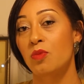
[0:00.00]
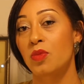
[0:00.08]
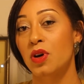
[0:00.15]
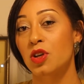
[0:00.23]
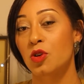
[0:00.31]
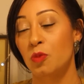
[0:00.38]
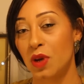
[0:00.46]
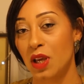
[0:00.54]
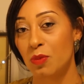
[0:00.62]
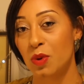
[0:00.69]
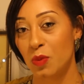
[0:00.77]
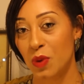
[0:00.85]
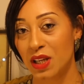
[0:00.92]
But your
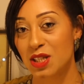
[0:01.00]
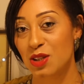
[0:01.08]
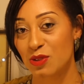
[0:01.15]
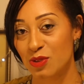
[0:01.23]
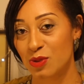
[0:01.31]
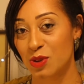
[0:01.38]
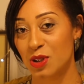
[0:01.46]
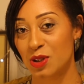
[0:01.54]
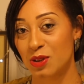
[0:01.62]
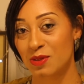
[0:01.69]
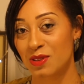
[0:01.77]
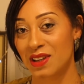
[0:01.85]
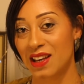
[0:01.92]
people are waiting for you,